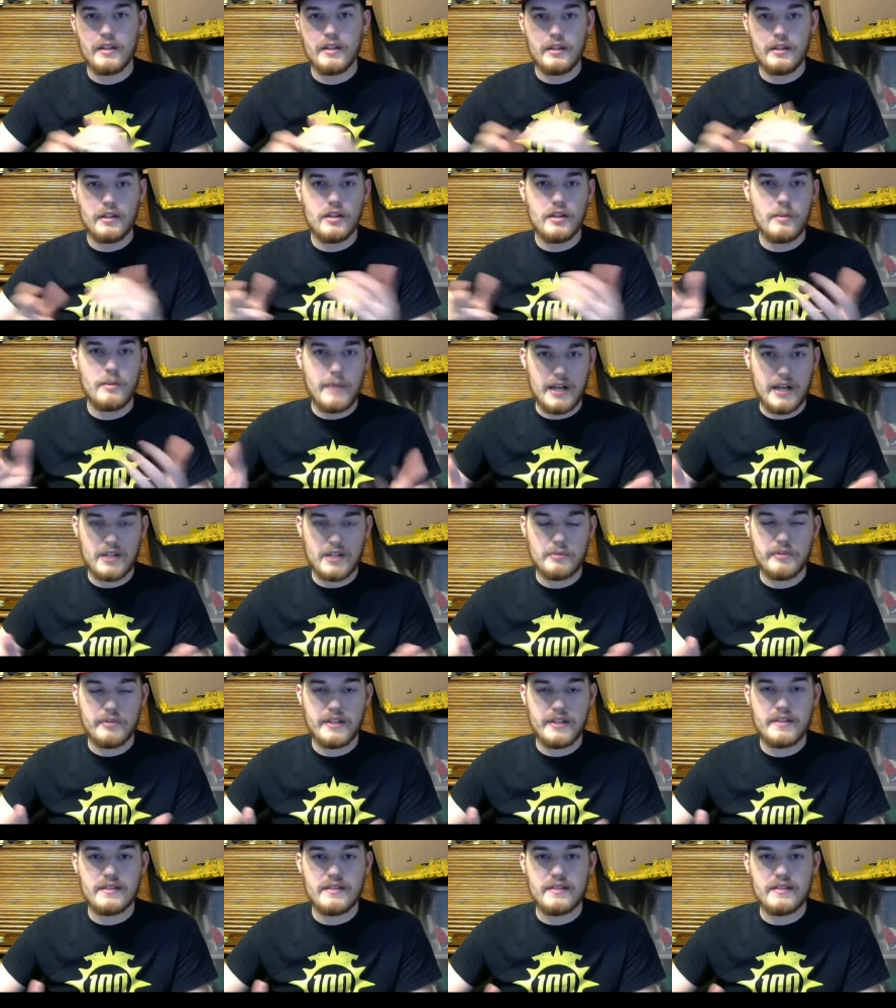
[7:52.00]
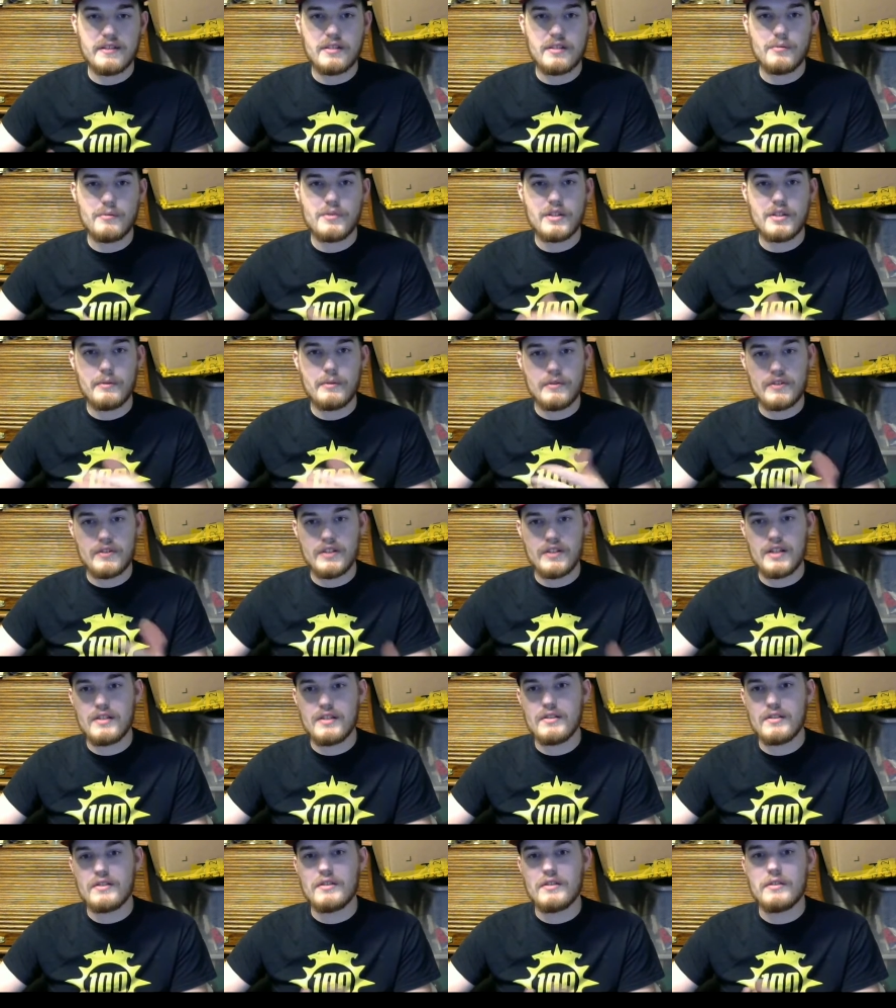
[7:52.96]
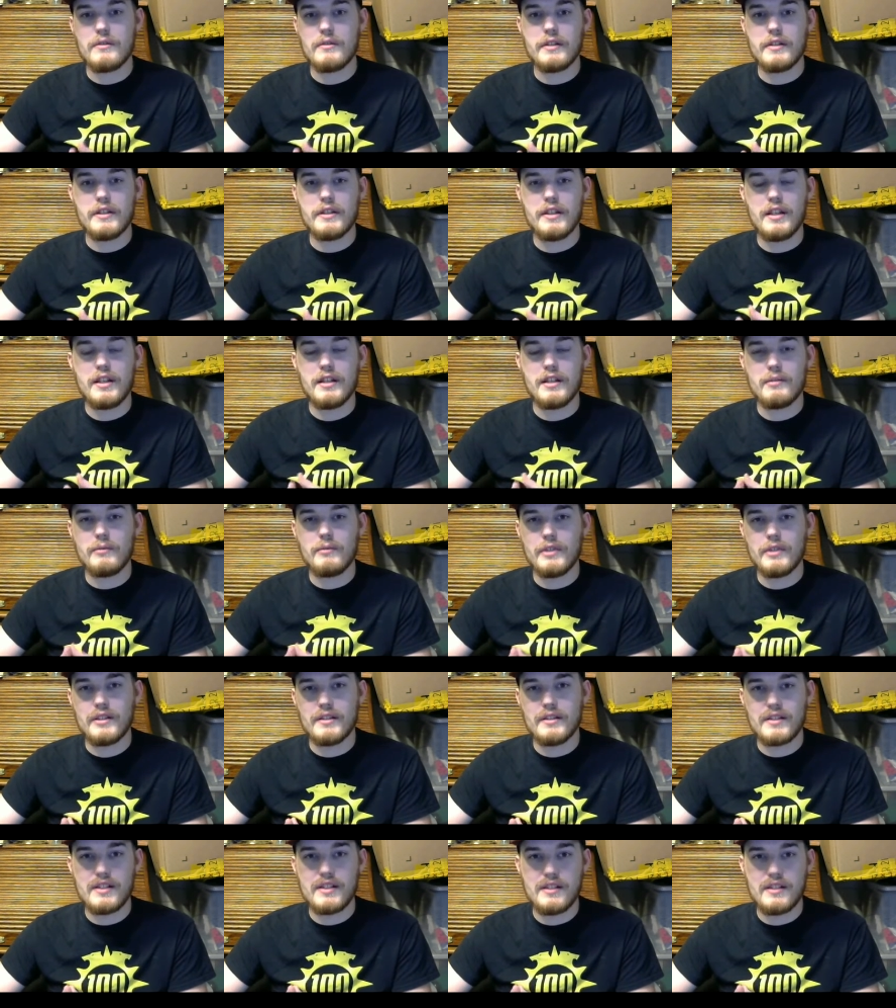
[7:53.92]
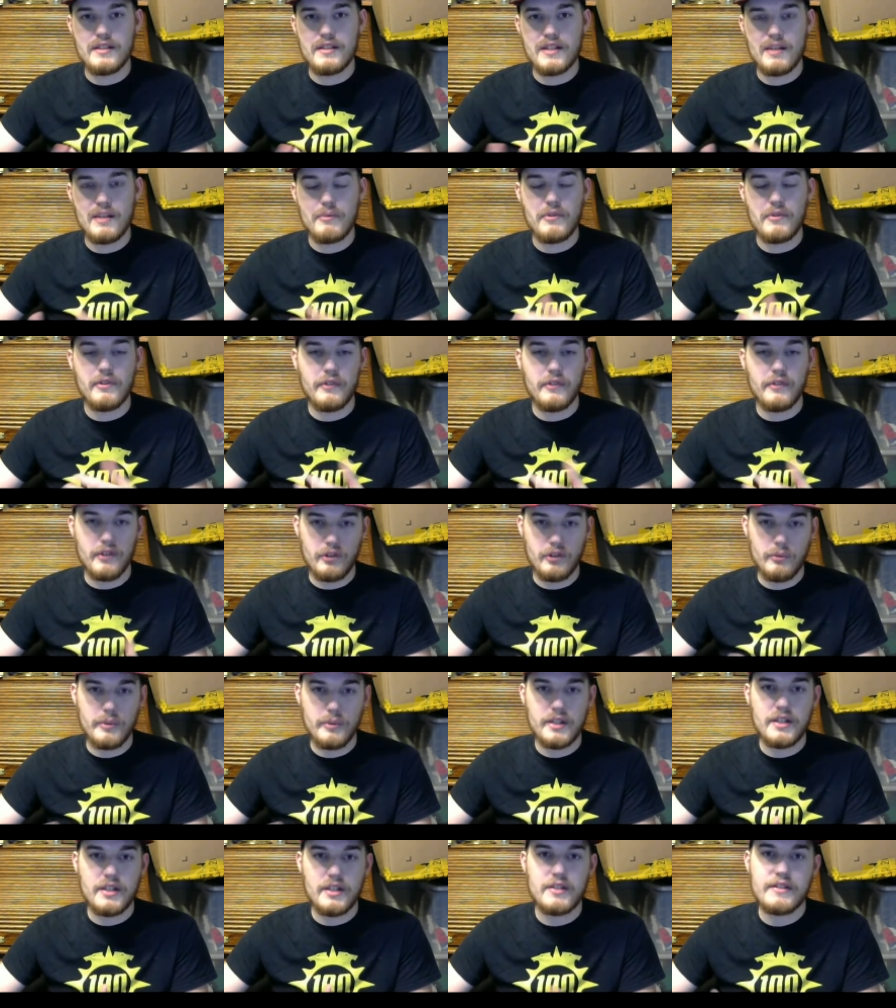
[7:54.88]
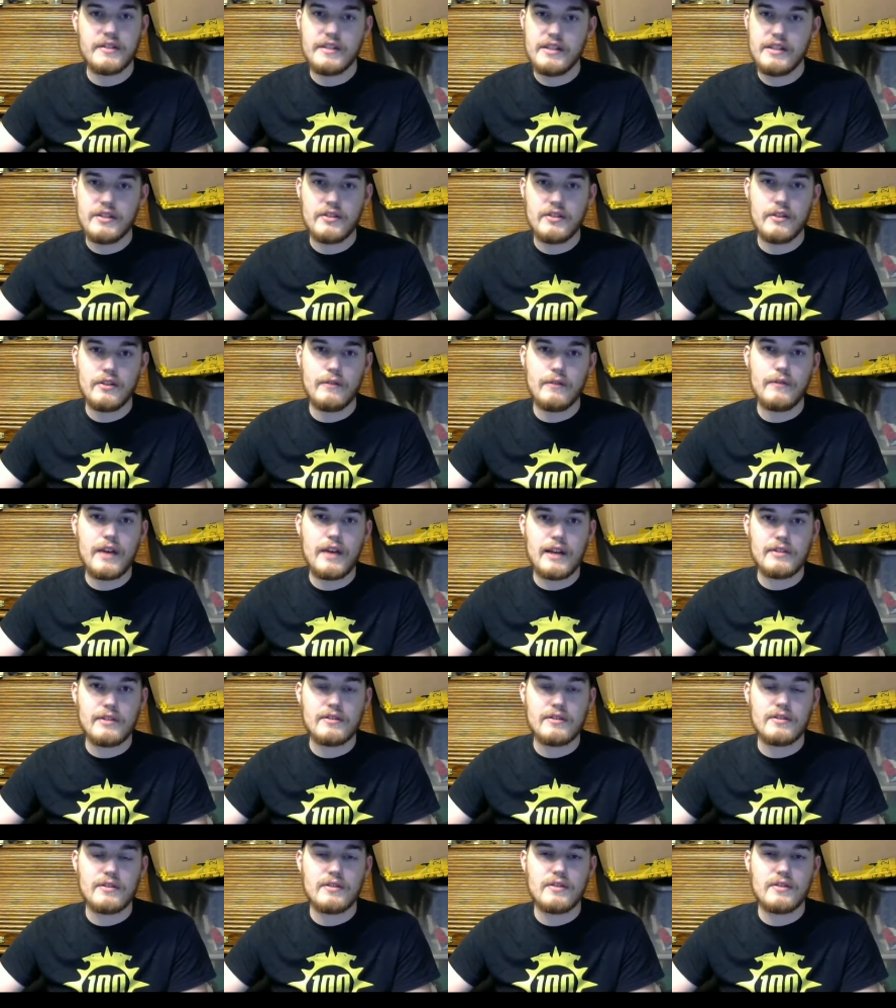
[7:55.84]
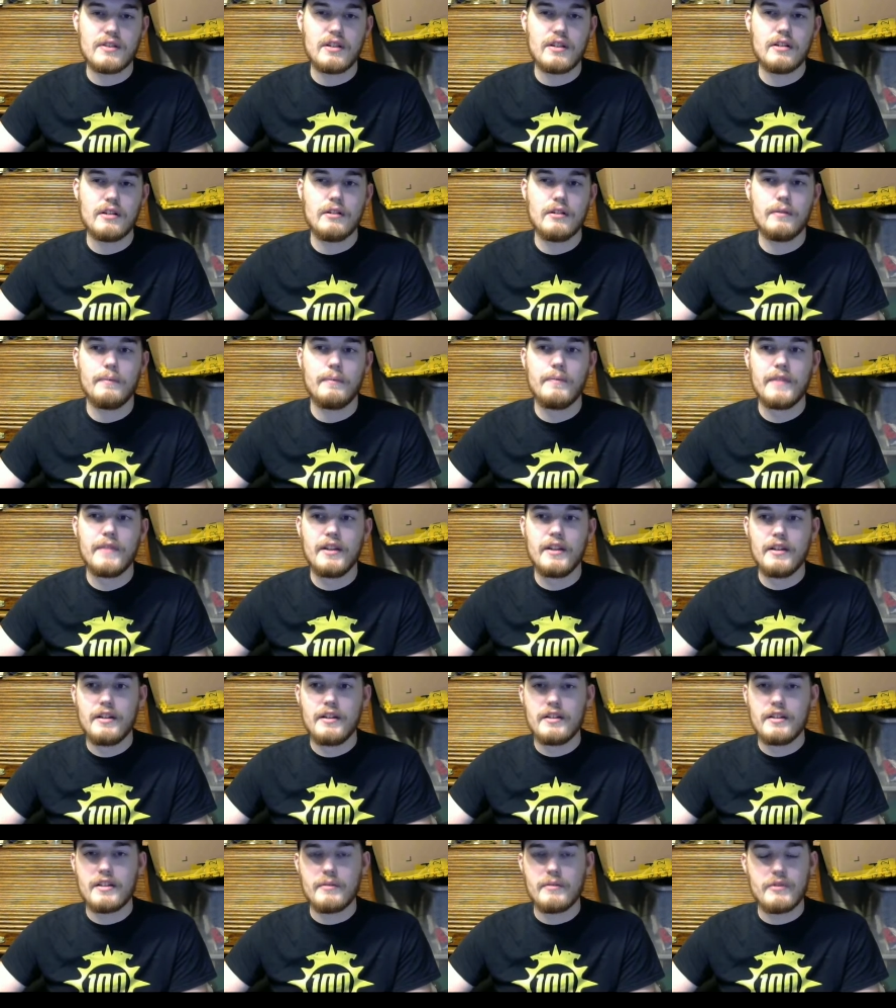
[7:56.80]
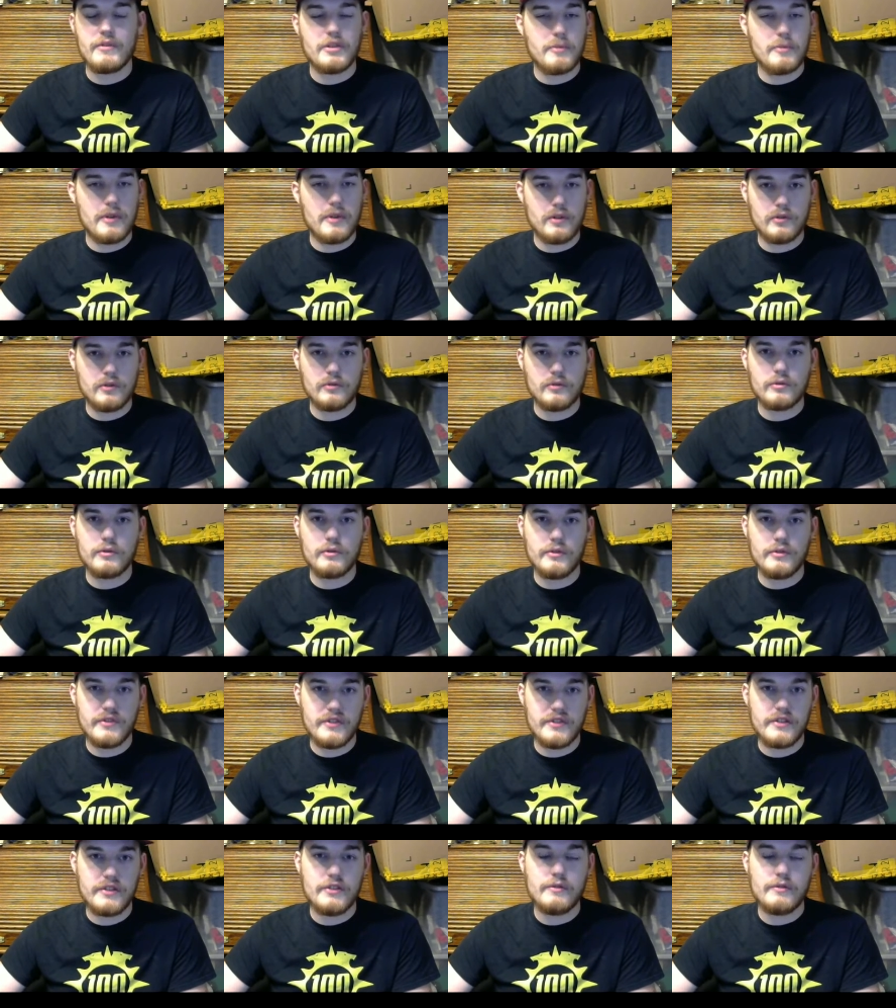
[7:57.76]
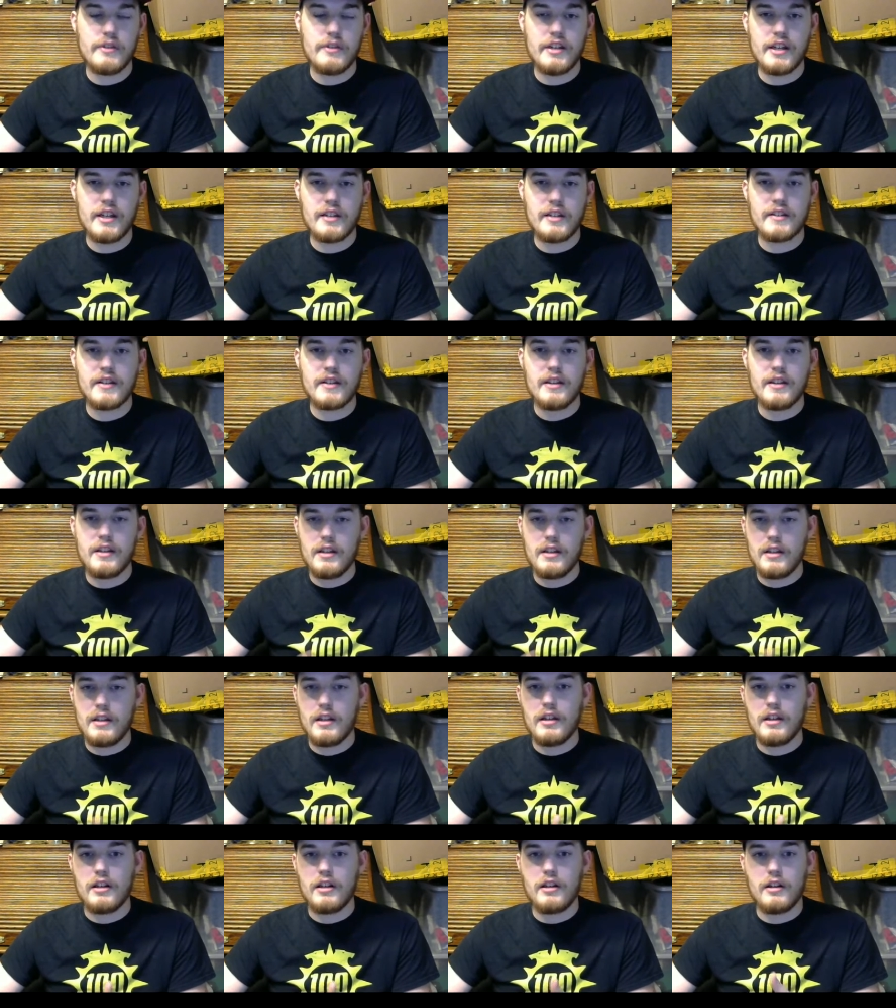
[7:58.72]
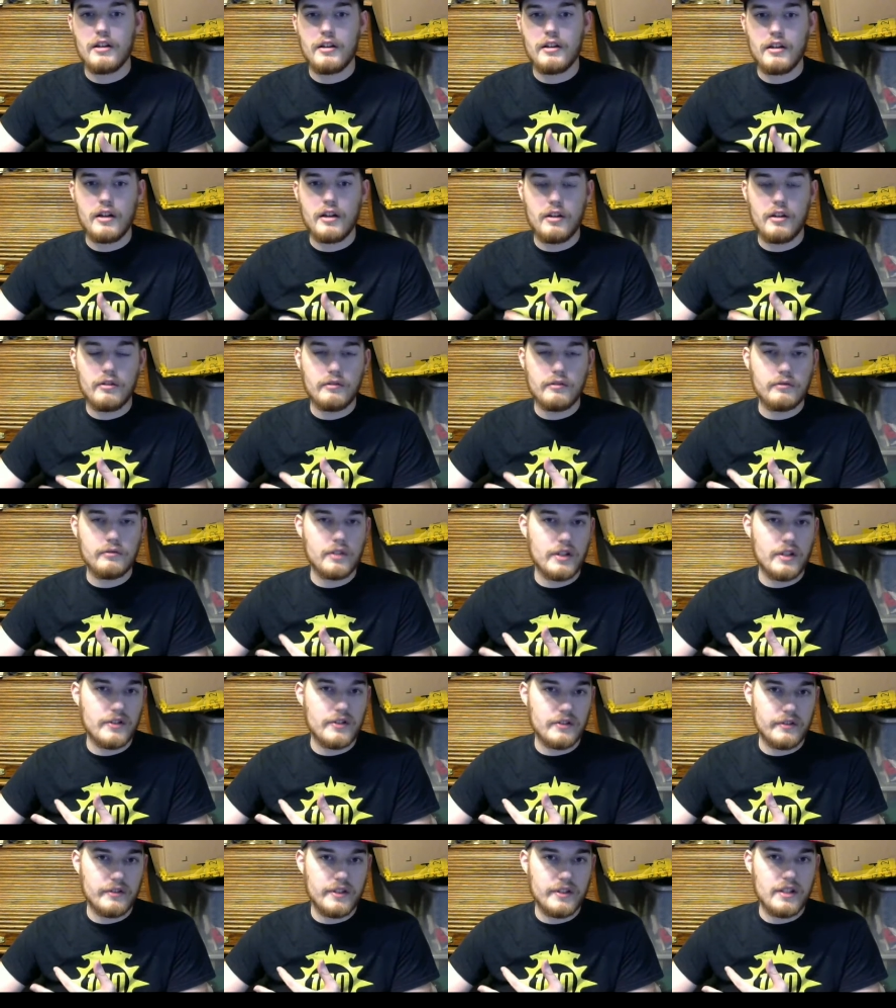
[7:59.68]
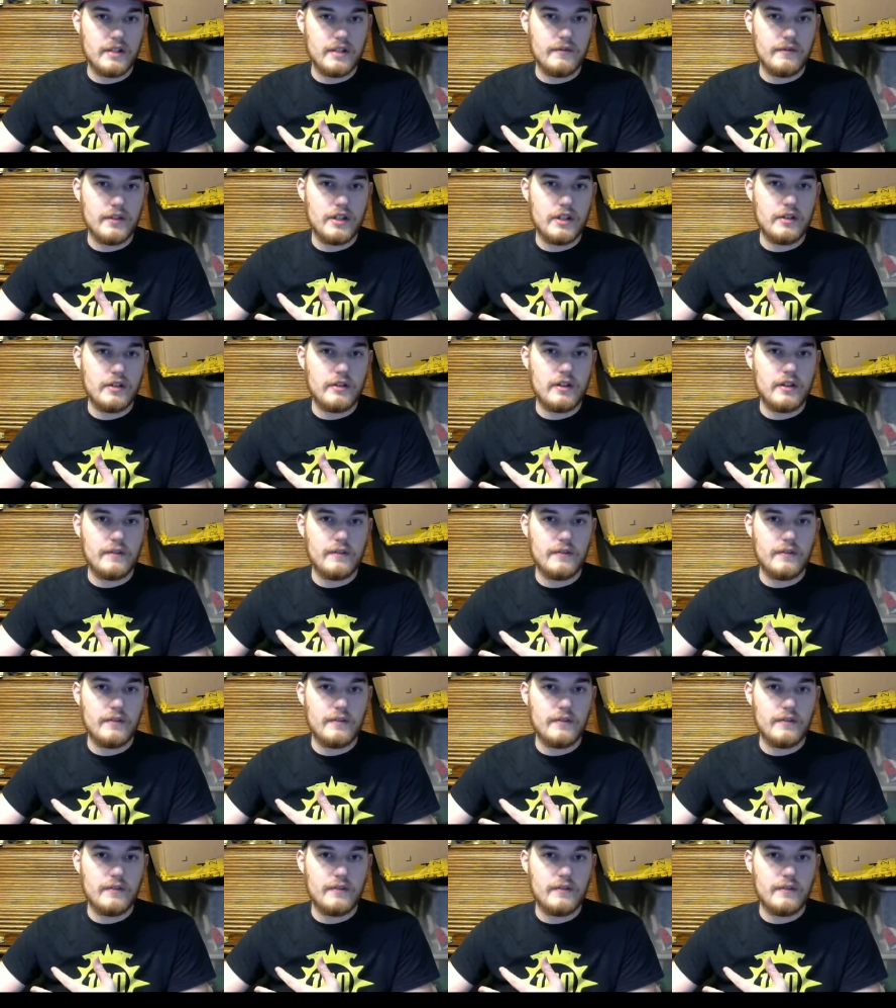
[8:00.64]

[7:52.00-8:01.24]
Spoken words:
the match play system, some of the changes to it, and went in depth a little bit into each of the factions, some of the special rules that you get. I'll also link a video that